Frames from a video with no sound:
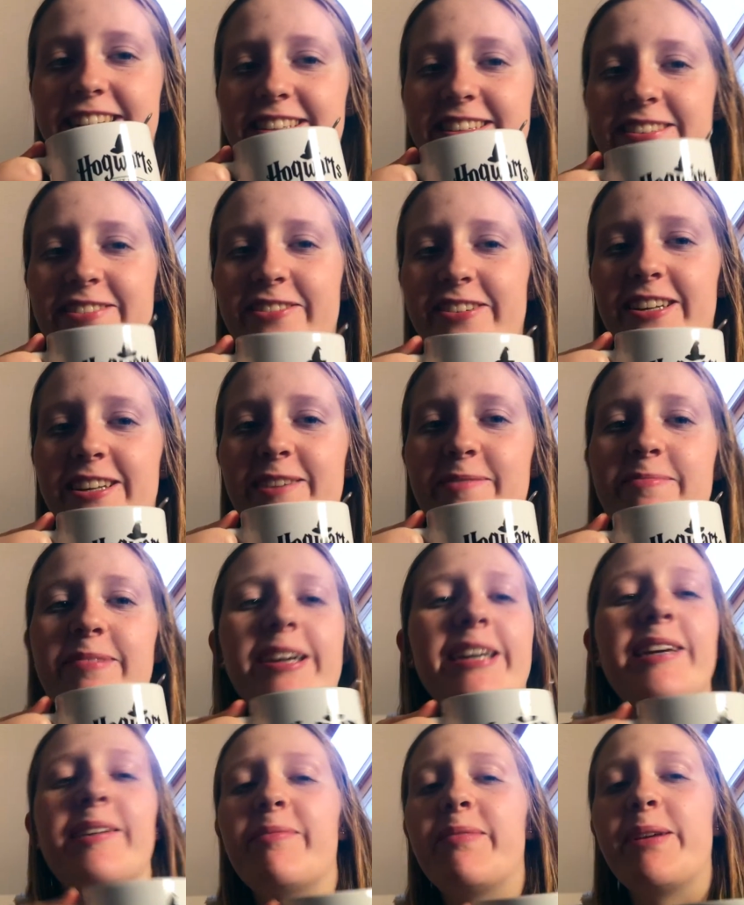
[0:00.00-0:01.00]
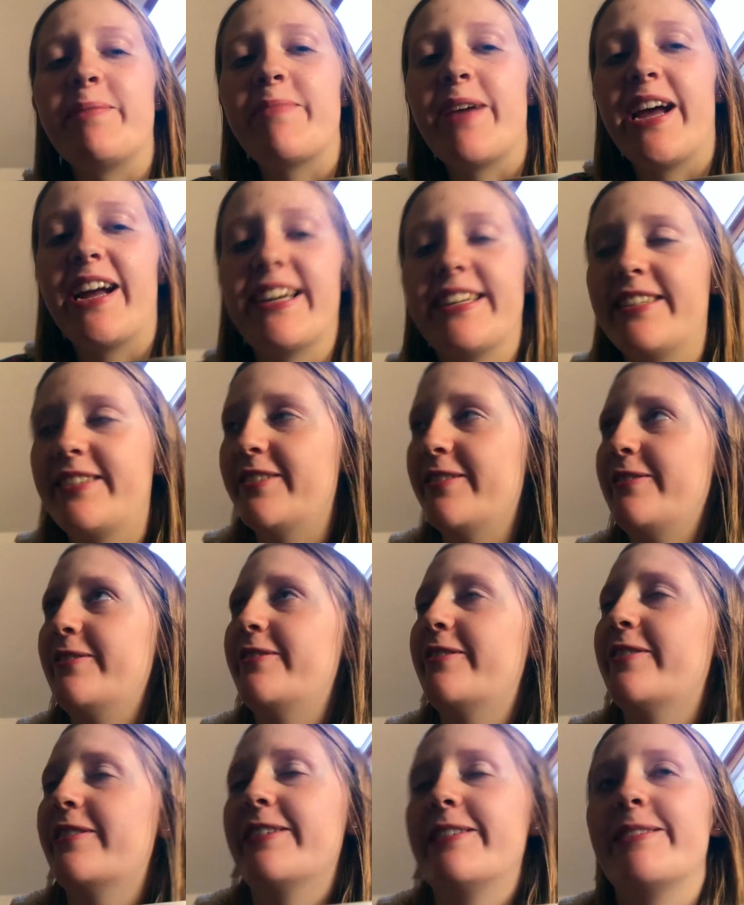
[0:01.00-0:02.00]
It's really bringing me back
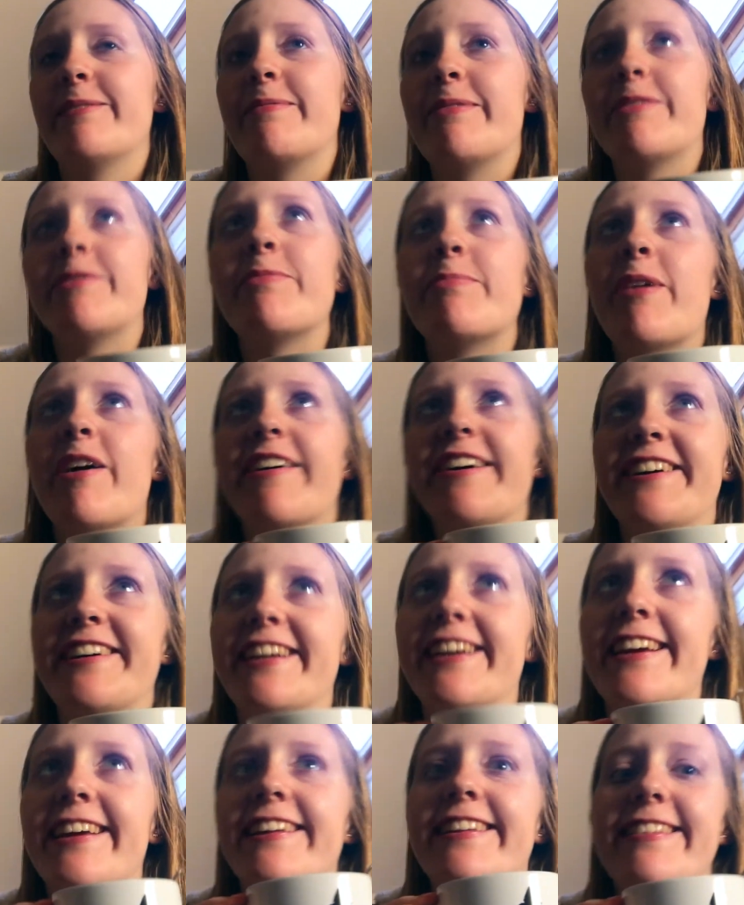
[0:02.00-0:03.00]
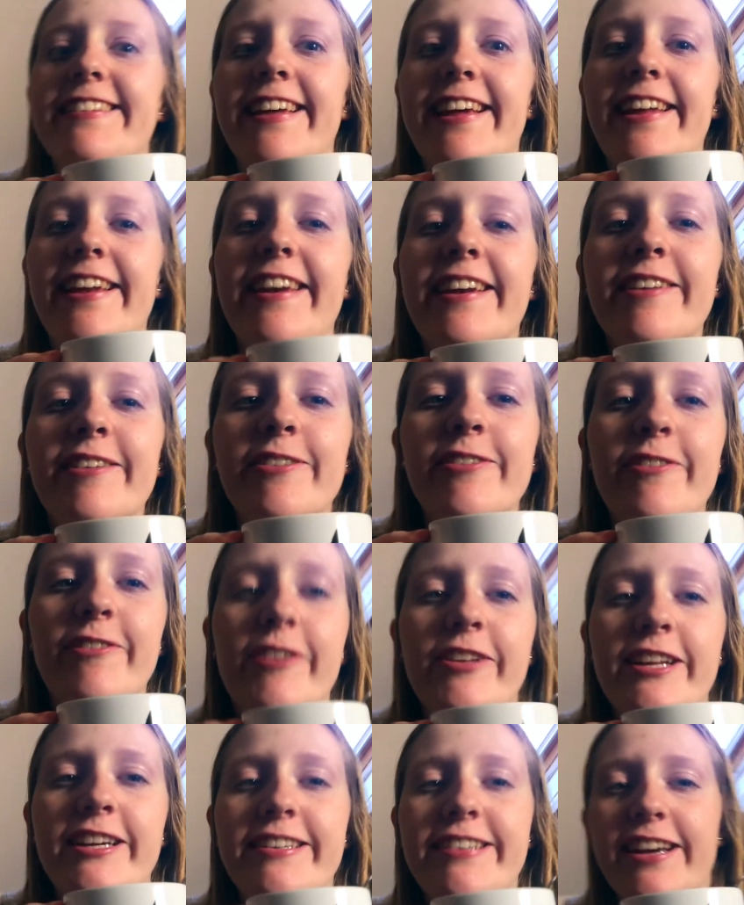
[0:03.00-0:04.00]
to Christmas markets and
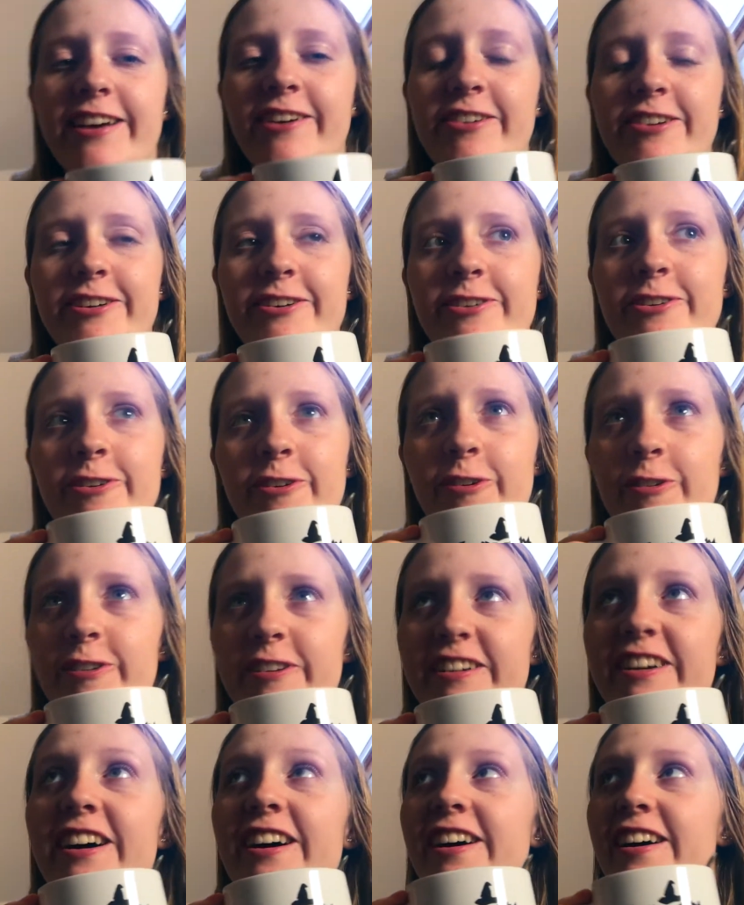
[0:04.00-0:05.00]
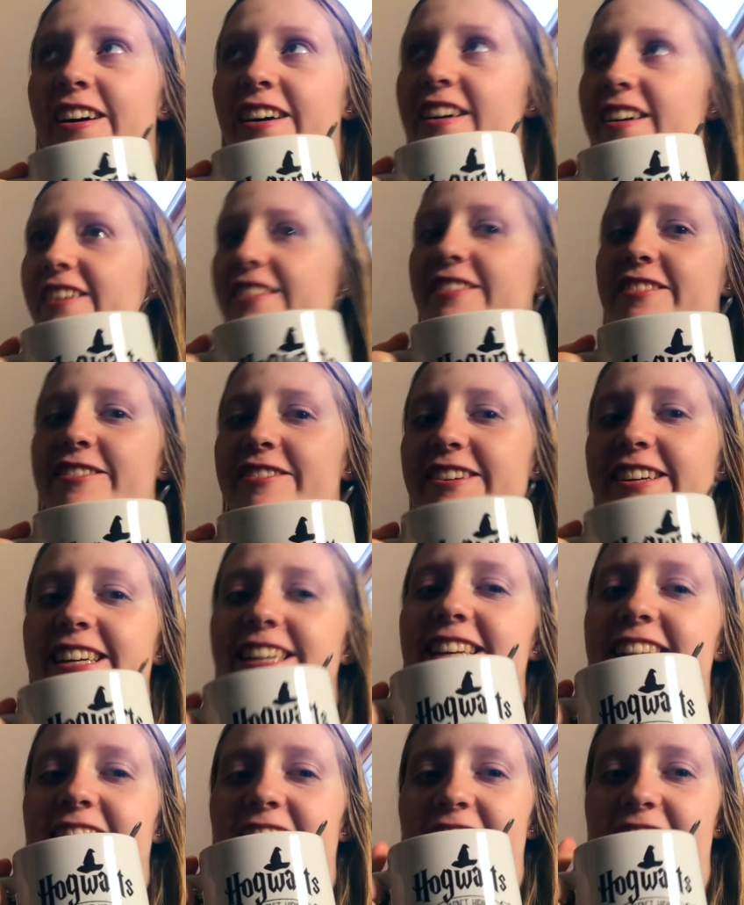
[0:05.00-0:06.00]
strolling down a cold
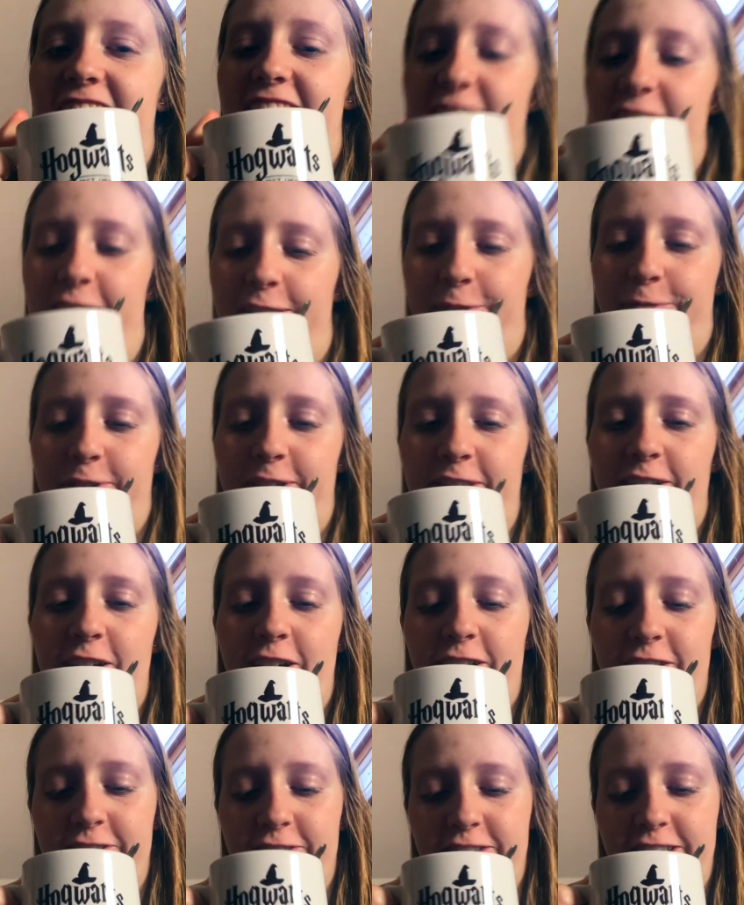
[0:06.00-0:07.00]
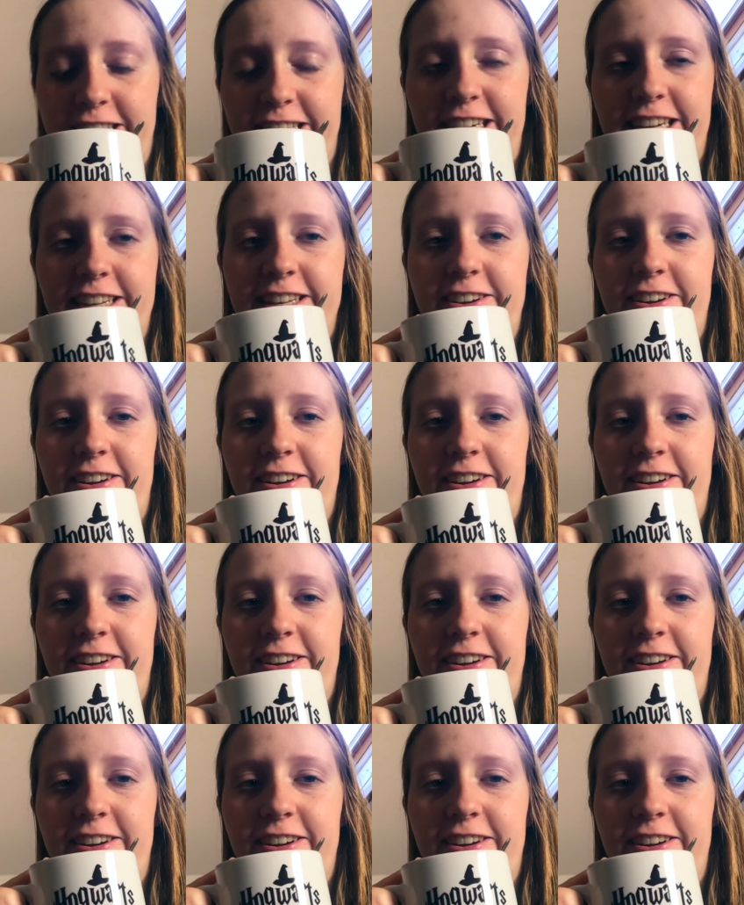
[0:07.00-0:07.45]
street with a hot drink in your